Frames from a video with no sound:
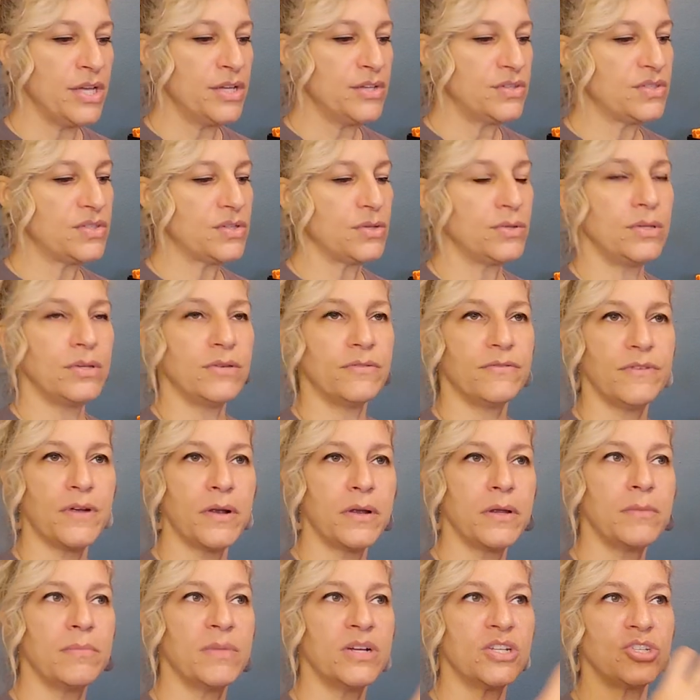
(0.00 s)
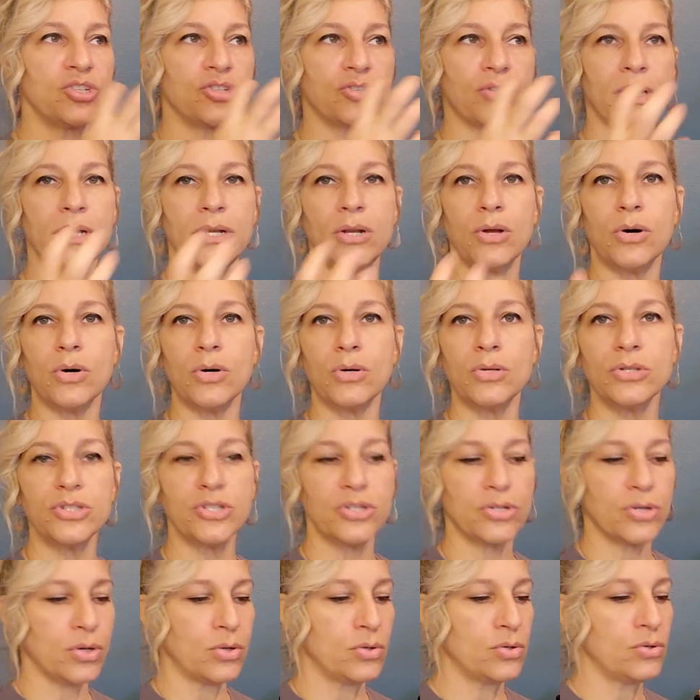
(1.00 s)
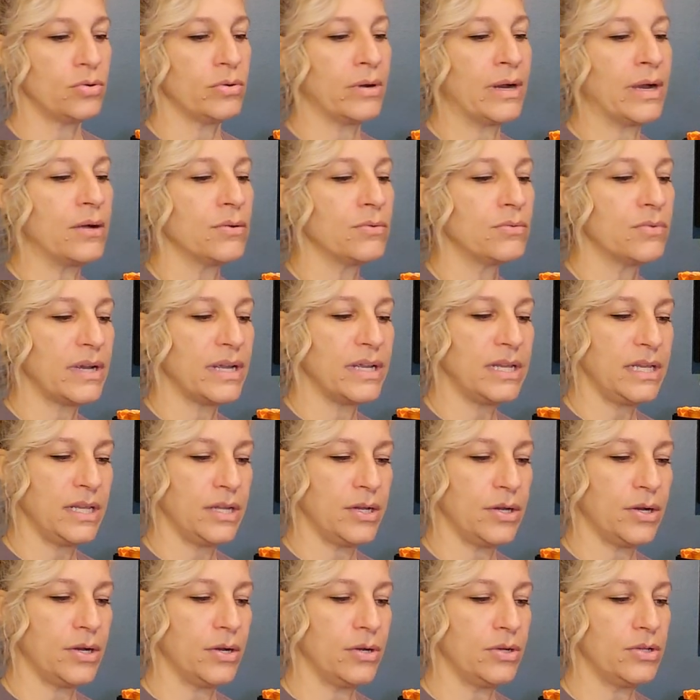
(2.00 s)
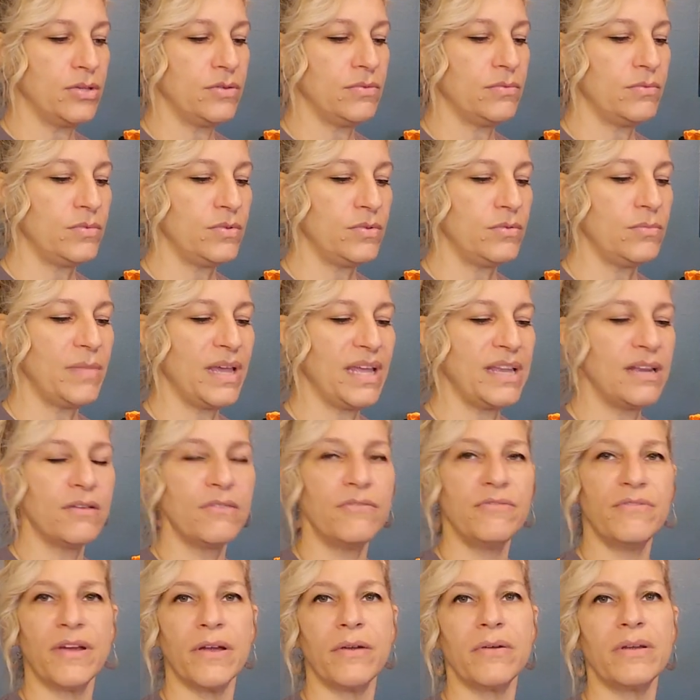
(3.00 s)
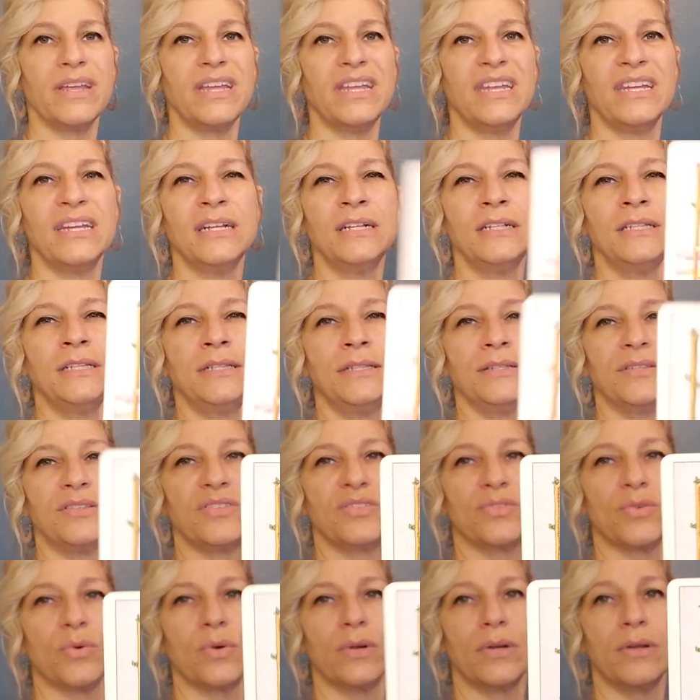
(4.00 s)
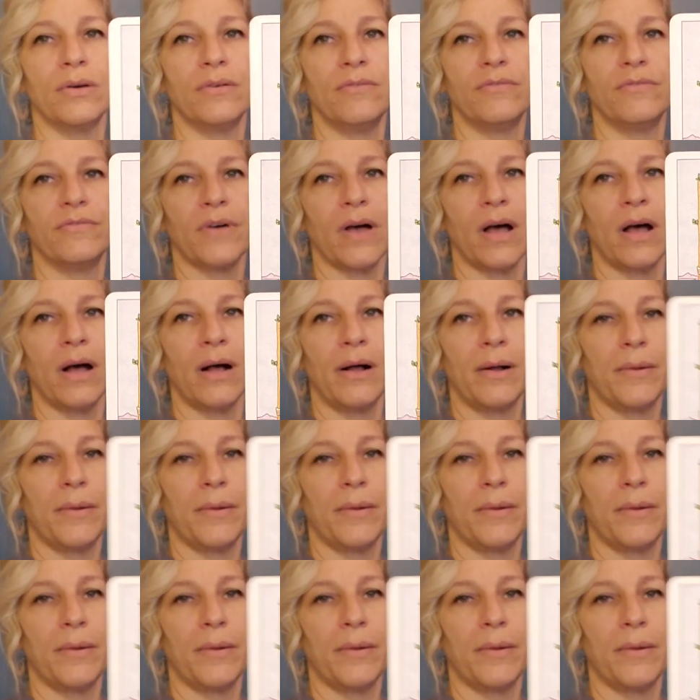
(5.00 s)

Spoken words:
So you're very much trying to hold your own ground right here. You made a very sort of